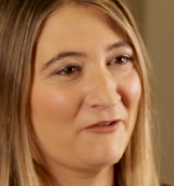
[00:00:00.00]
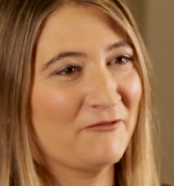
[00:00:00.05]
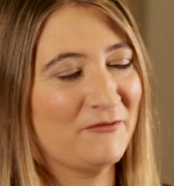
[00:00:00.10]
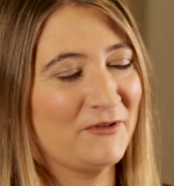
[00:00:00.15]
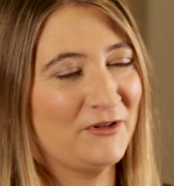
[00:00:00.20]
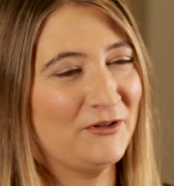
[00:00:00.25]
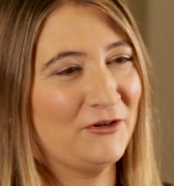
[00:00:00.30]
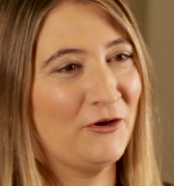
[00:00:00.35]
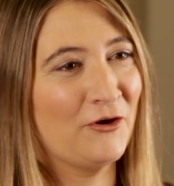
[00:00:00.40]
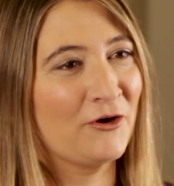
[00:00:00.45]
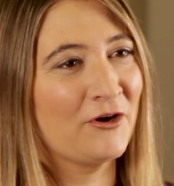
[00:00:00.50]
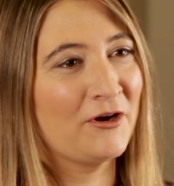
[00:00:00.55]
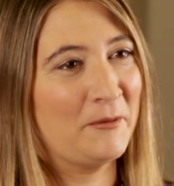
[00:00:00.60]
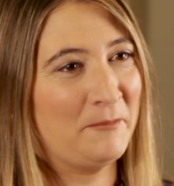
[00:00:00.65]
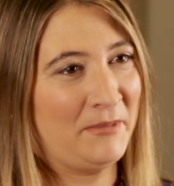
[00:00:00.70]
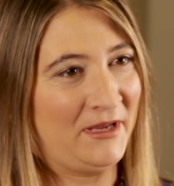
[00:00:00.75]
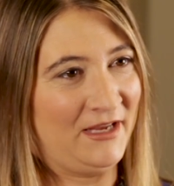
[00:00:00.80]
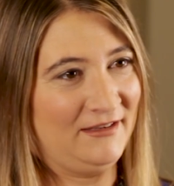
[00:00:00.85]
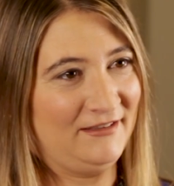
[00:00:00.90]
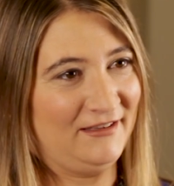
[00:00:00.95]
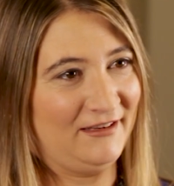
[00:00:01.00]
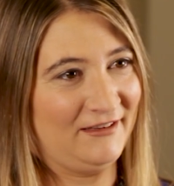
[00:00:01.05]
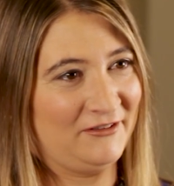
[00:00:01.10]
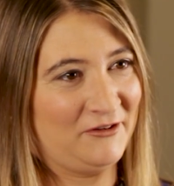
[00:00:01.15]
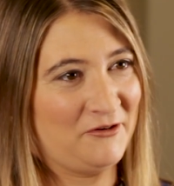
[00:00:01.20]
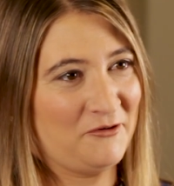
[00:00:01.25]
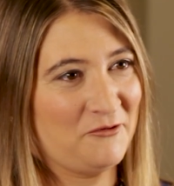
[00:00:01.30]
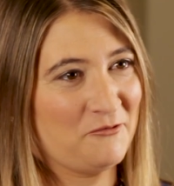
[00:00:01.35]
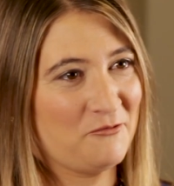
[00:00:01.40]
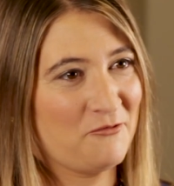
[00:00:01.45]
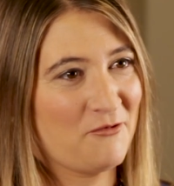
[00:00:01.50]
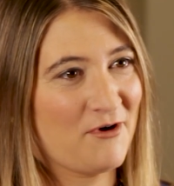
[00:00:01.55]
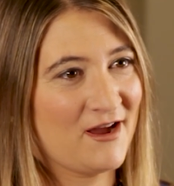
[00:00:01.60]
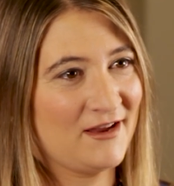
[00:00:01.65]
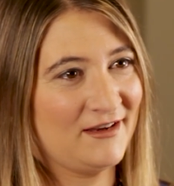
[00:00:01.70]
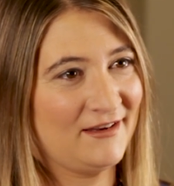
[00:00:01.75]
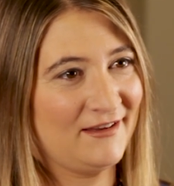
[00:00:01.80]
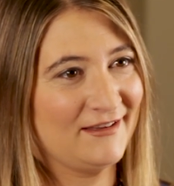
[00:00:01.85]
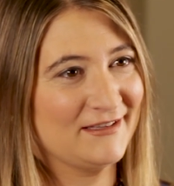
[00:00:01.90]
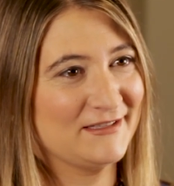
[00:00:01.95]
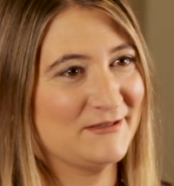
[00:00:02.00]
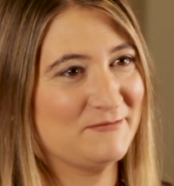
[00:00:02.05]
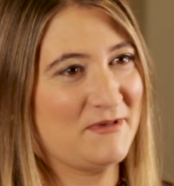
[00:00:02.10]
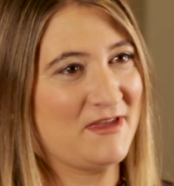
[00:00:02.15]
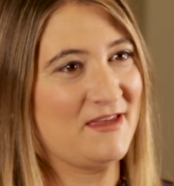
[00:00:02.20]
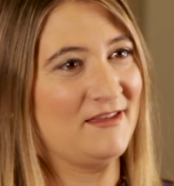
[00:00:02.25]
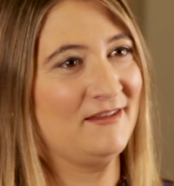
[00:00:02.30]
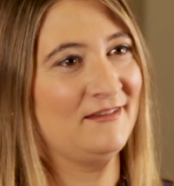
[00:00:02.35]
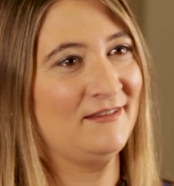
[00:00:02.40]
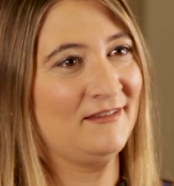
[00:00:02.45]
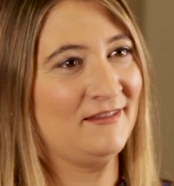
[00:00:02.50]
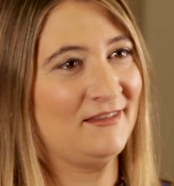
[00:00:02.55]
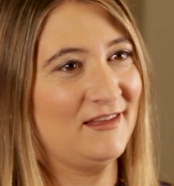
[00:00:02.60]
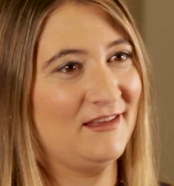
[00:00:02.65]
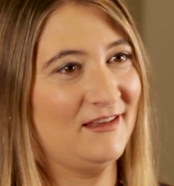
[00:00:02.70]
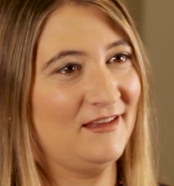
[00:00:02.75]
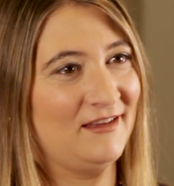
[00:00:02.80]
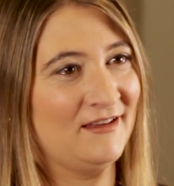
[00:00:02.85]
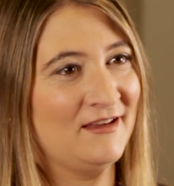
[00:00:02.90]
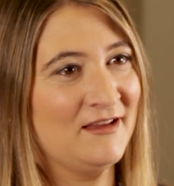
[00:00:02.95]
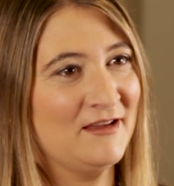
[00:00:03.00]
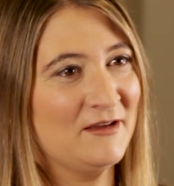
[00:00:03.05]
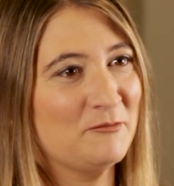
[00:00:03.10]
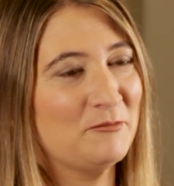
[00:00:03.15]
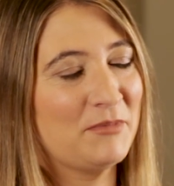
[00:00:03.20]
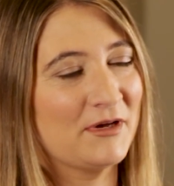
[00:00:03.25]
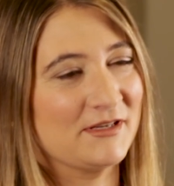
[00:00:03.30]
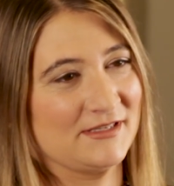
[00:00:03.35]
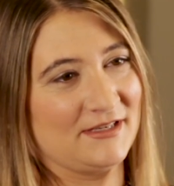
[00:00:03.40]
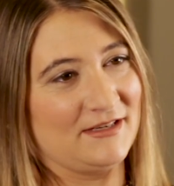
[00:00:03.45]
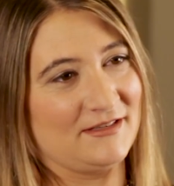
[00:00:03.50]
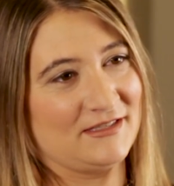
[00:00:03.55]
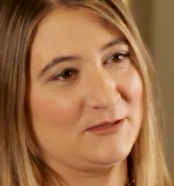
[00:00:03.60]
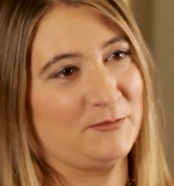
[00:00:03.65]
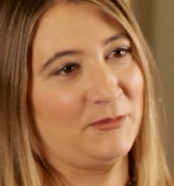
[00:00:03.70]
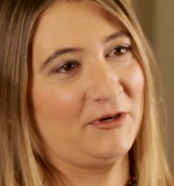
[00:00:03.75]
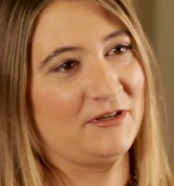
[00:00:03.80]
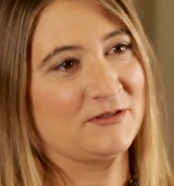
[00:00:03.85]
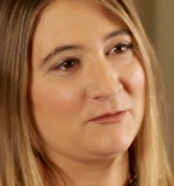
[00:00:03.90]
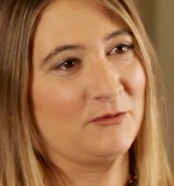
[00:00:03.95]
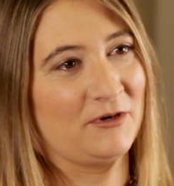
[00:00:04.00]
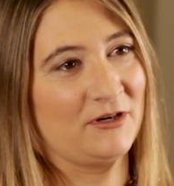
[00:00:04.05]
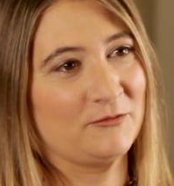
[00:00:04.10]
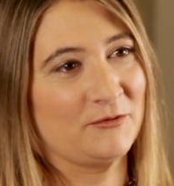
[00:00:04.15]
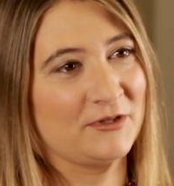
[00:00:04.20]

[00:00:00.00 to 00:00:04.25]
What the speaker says: In your opinion, what has been the buzziest buzzword?